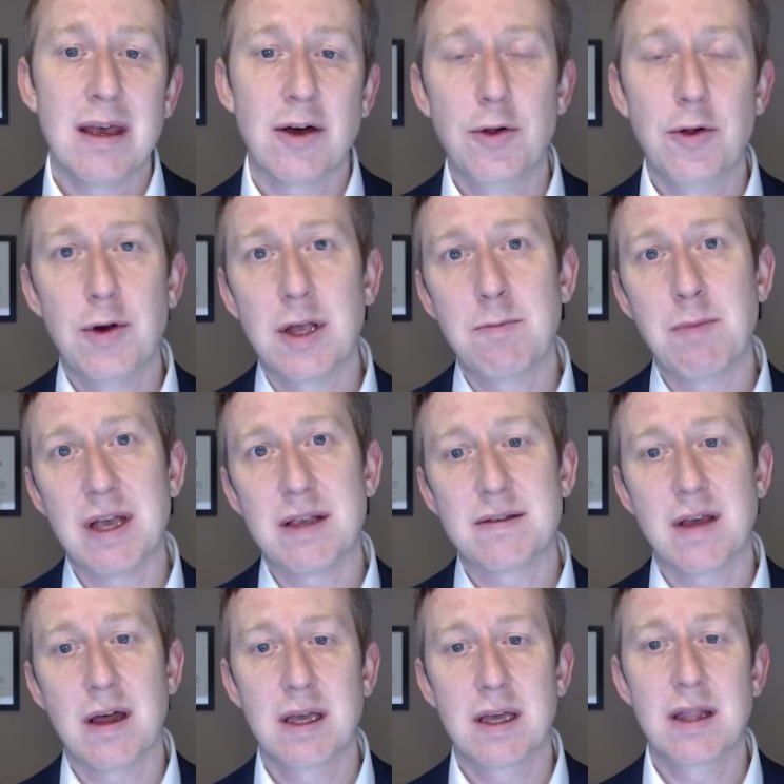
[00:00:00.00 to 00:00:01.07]
including by
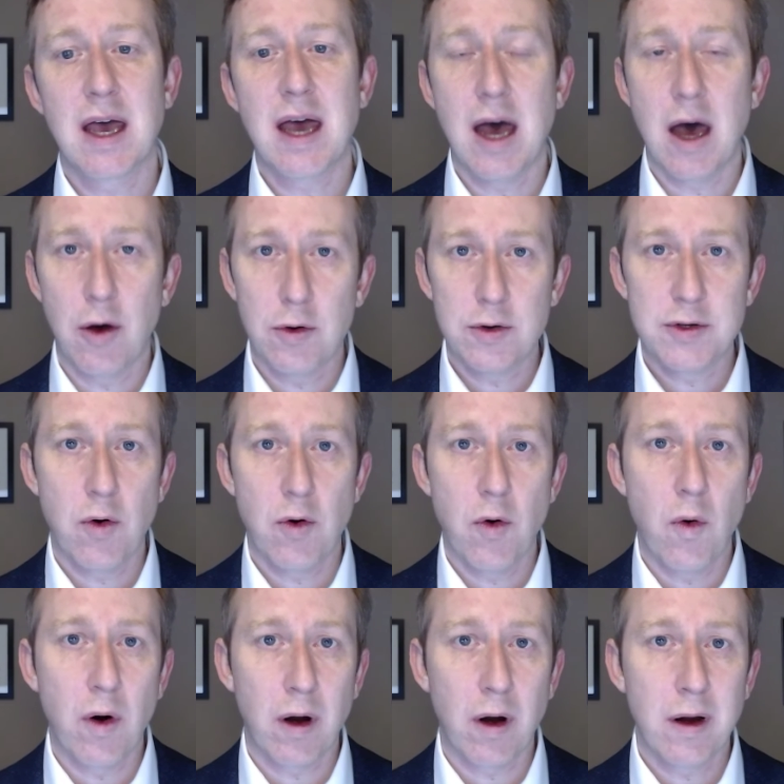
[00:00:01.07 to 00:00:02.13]
selling the house
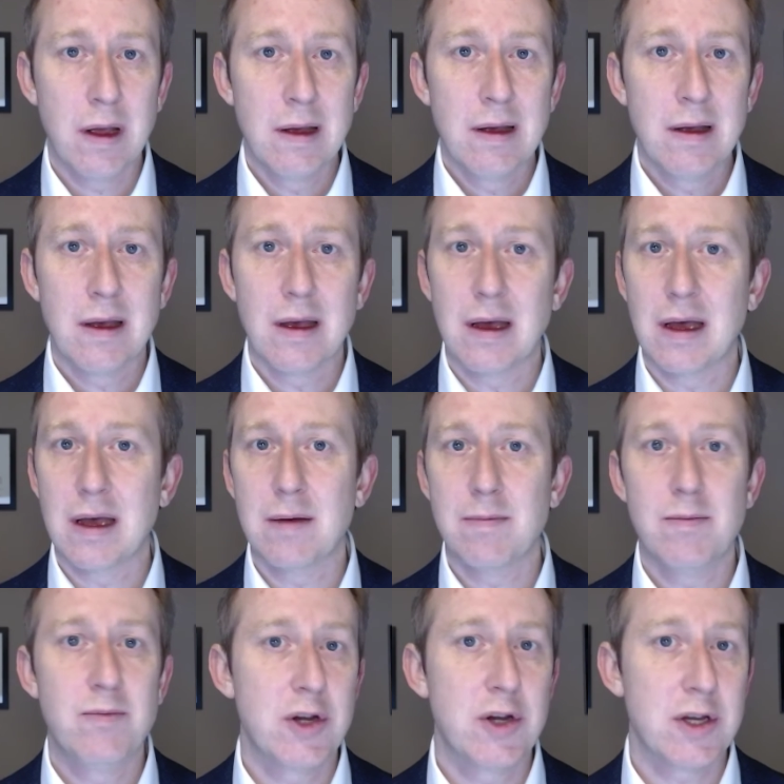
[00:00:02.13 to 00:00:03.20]
or
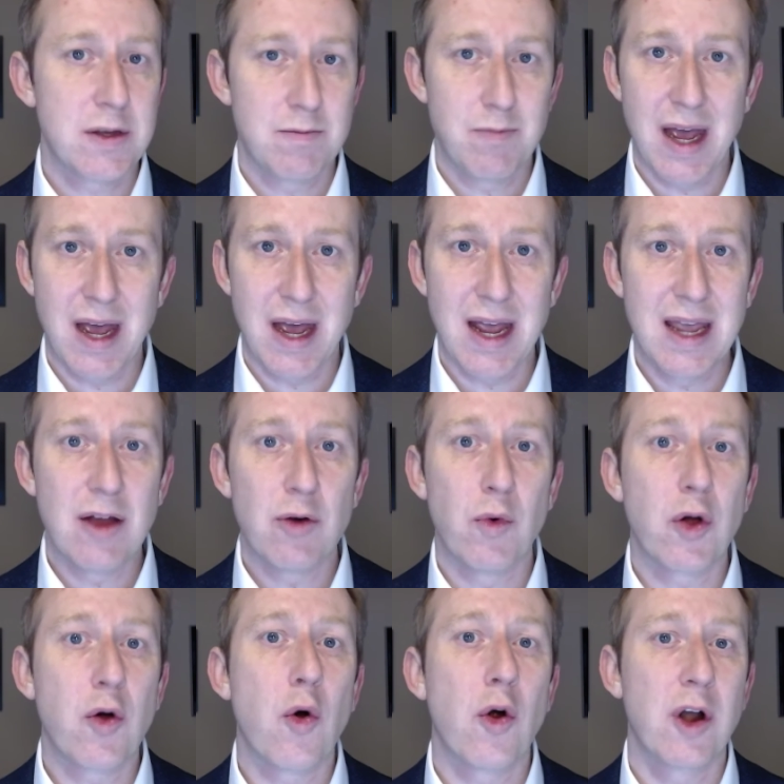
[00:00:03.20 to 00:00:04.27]
just by
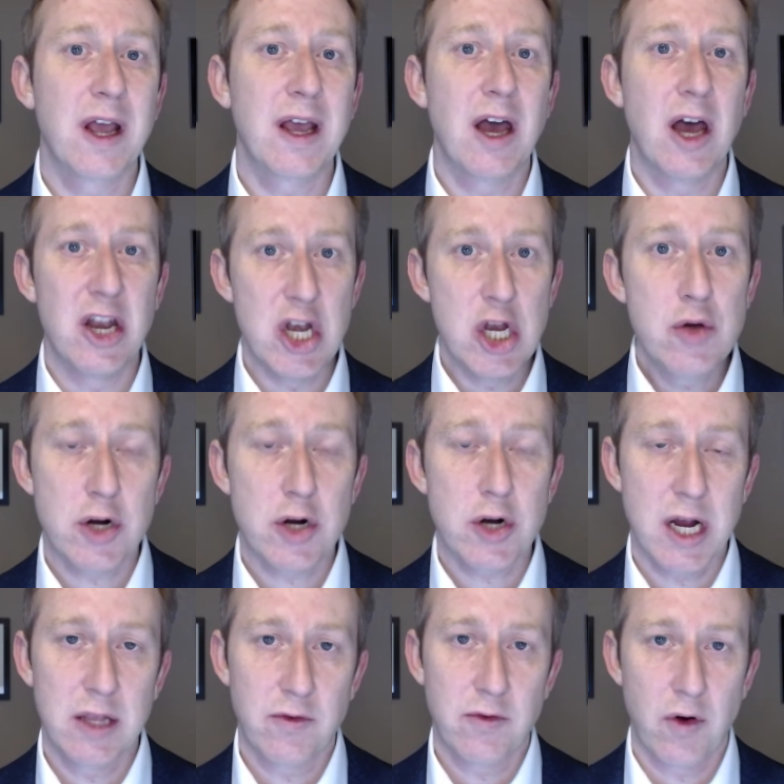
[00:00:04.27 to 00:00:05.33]
recording a new
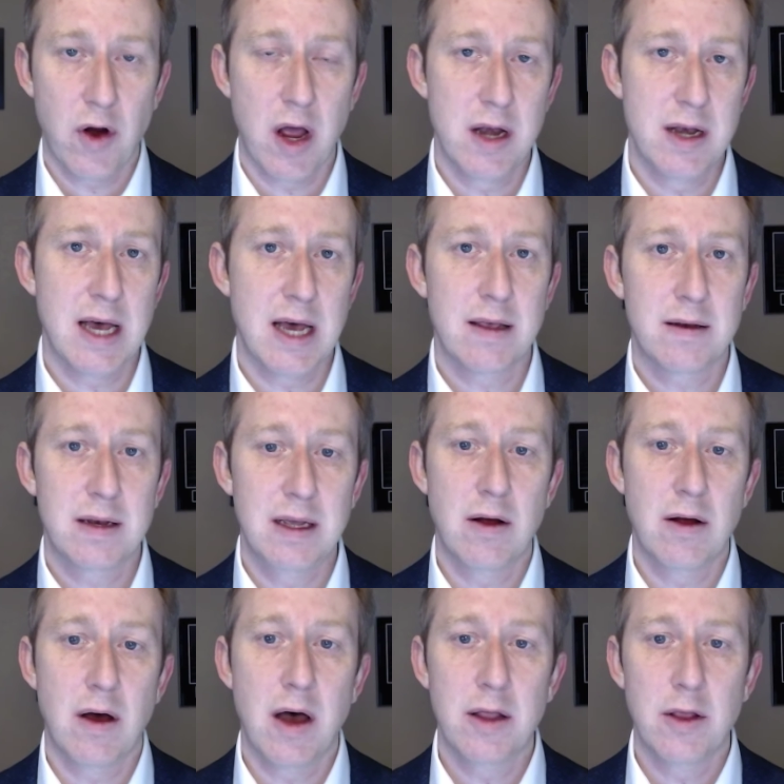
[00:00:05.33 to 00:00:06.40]
transfer on death
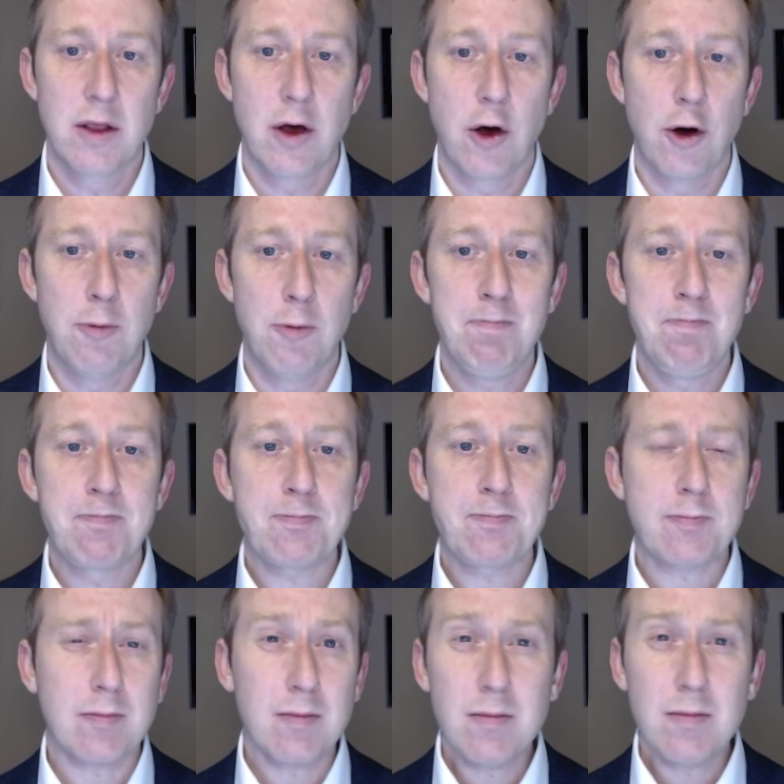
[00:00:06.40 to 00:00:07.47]
deed on the home.
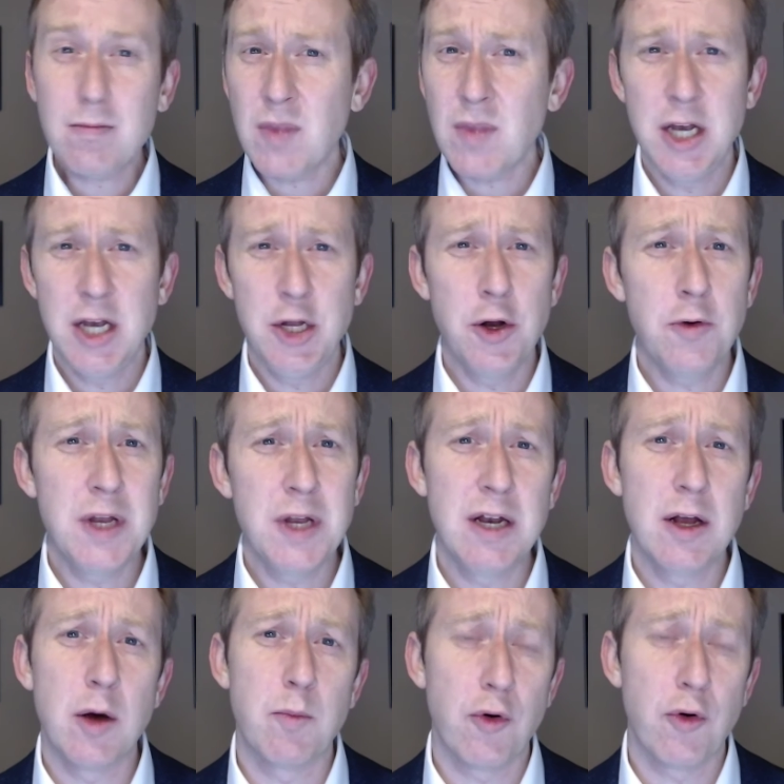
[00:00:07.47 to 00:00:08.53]
And you don't
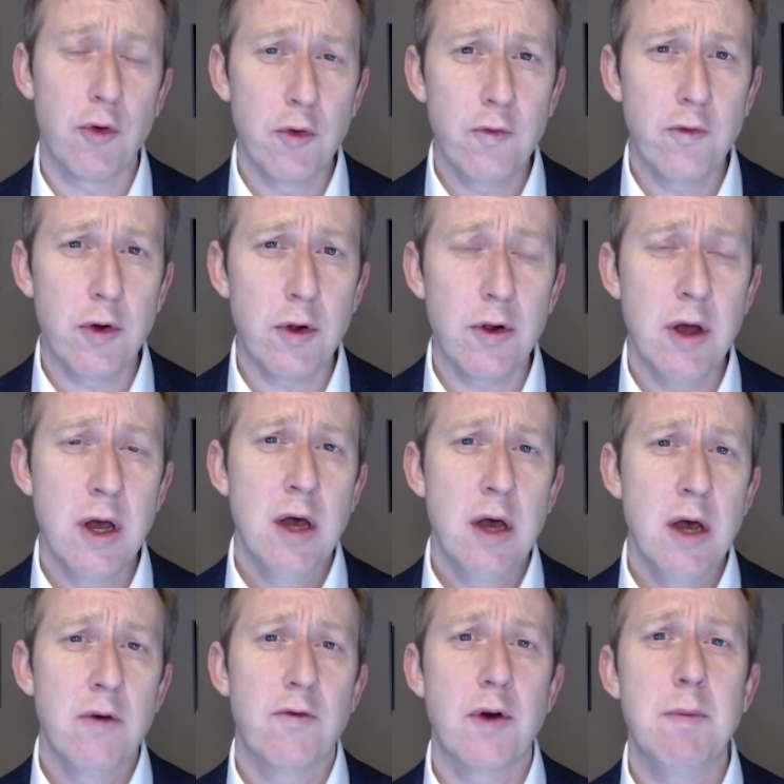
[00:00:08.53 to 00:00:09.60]
need approval
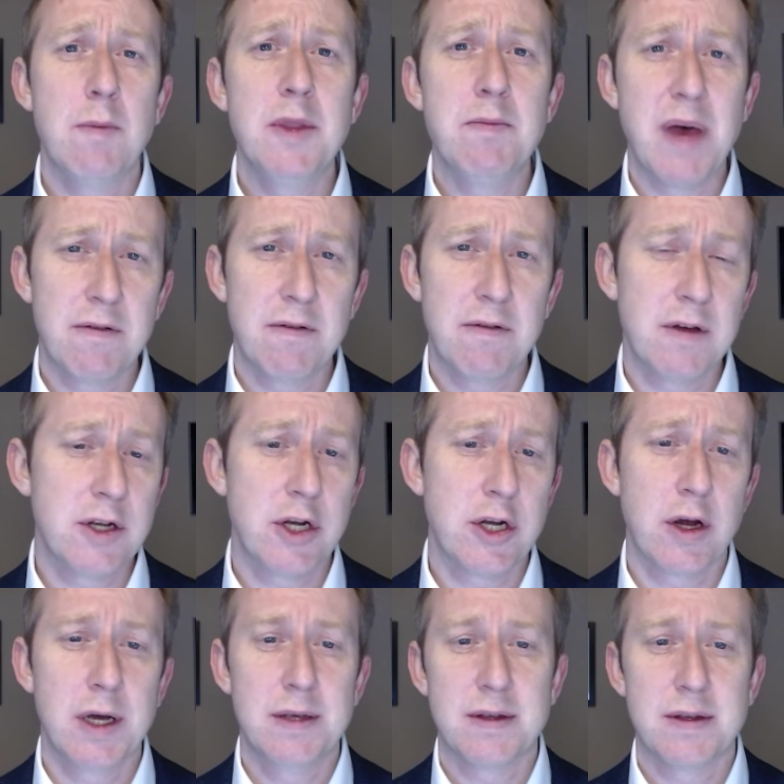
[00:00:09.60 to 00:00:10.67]
from the
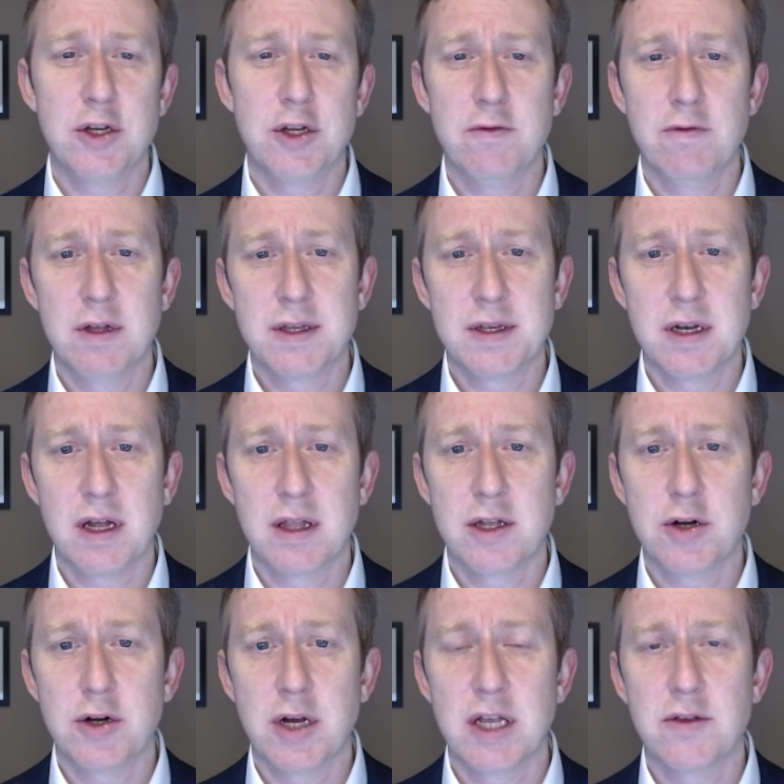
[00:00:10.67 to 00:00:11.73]
beneficiaries that you've listed on
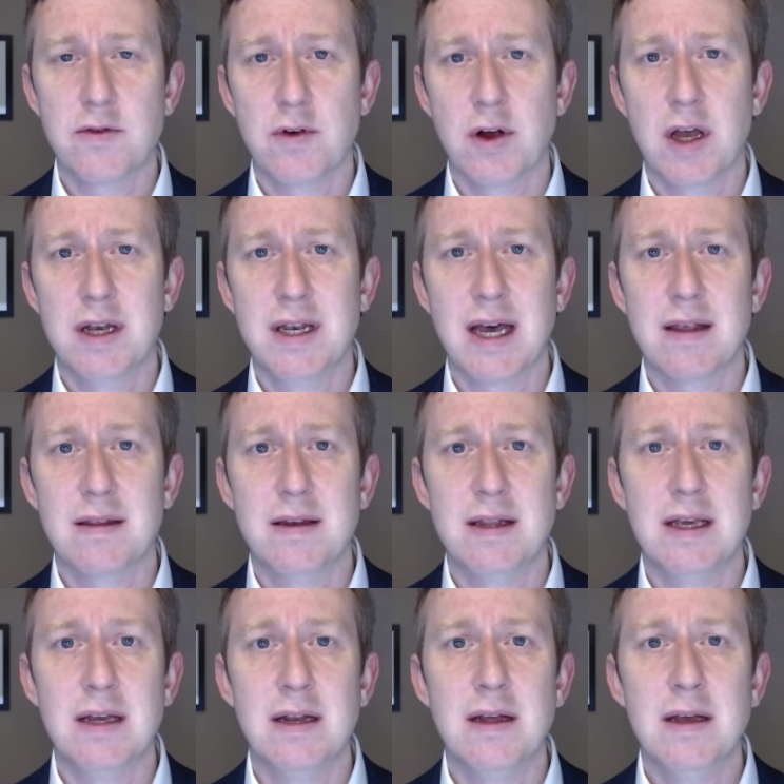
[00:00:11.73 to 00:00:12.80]
the transfer on death
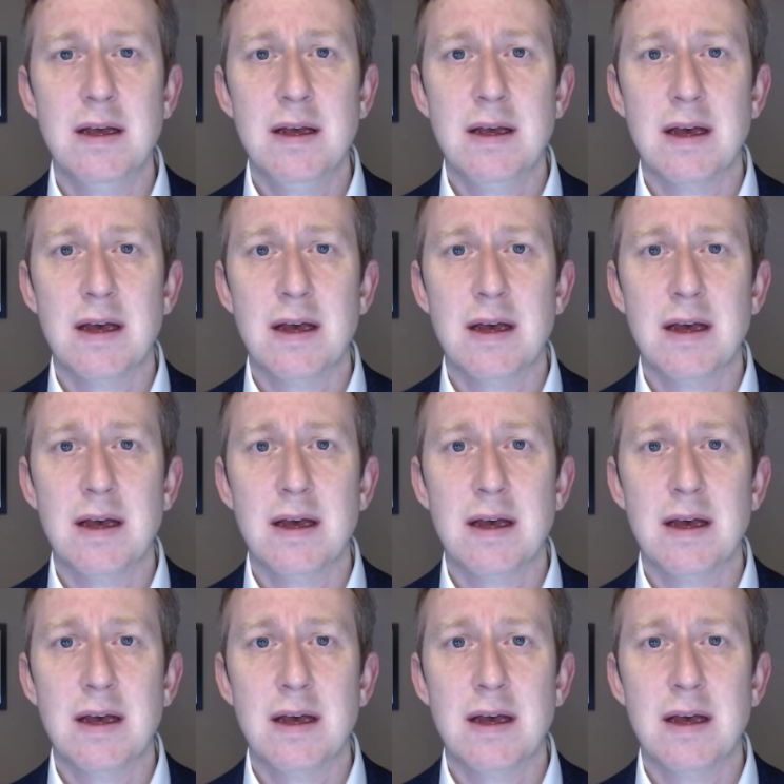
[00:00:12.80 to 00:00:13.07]
deed,